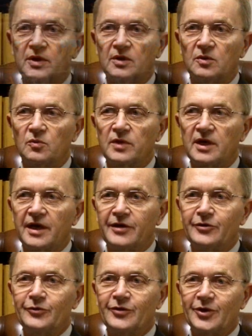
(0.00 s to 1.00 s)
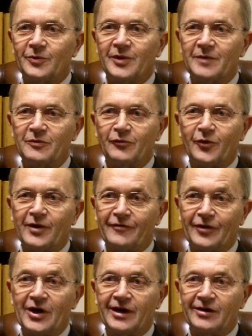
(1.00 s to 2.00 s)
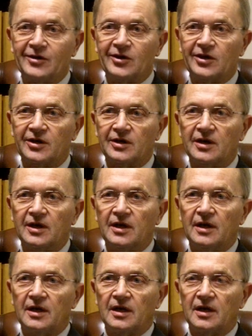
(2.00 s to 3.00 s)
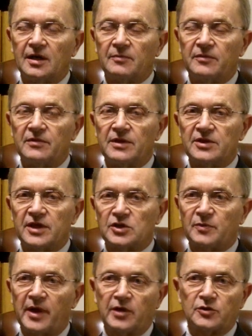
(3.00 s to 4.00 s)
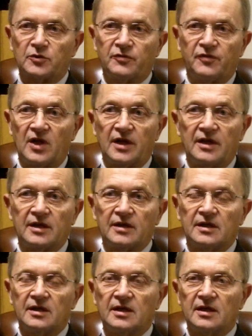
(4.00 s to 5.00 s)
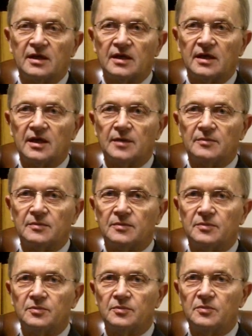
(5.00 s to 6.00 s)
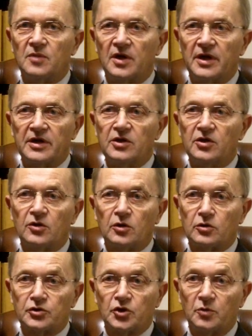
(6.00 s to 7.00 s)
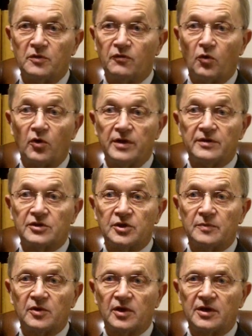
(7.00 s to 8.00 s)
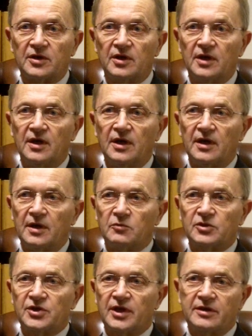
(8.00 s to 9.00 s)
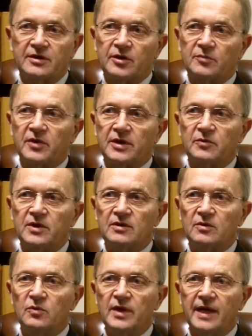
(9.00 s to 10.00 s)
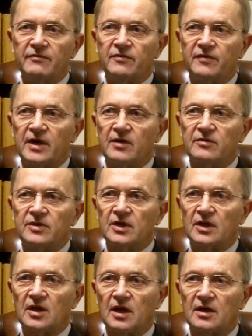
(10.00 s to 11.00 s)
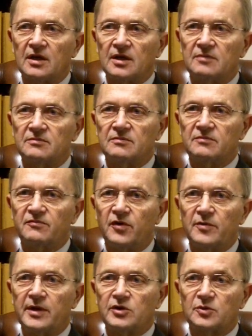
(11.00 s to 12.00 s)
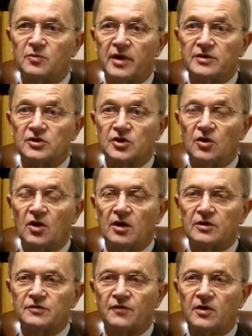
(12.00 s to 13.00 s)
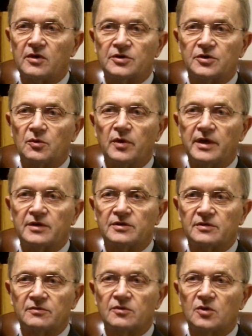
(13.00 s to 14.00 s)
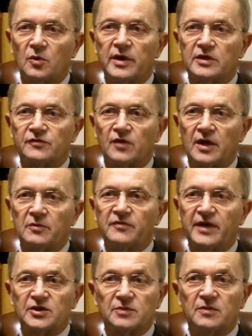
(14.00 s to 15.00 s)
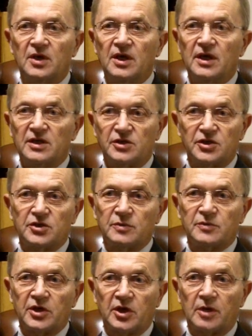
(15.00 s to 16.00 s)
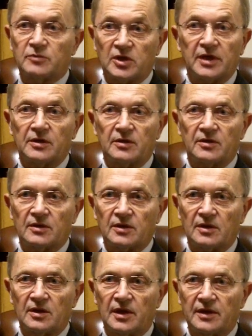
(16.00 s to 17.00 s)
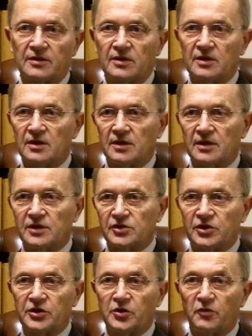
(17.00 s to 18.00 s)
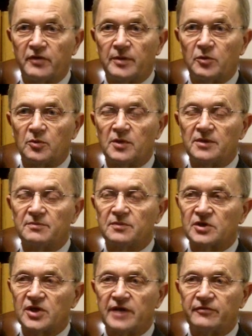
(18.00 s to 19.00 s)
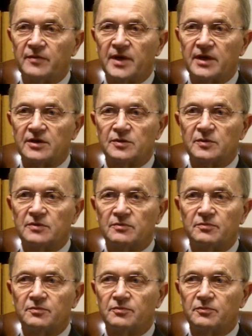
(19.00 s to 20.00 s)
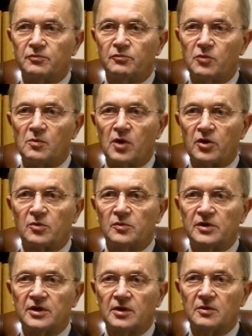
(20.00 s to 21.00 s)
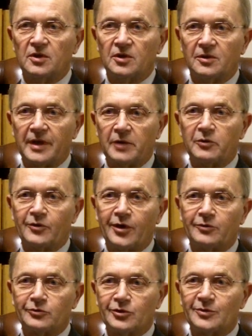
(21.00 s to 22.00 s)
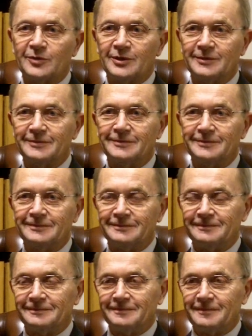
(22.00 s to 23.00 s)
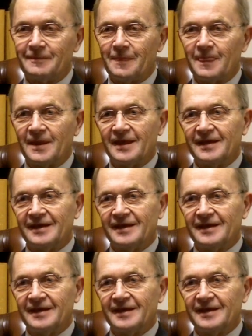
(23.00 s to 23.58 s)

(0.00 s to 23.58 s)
we we kind of knew the airplane before it ever got in the air. Um, the test pilots were flying it um, a year or so before in the simulator, and once it got to the airplane, we we haven't found uh, um, very many surprises at all as far as the way it the way it's flying. We've had some systems hiccups like like the uh, incident in November. But aside from that, it's been remarkably uh, like we thought it was going to be. Okay.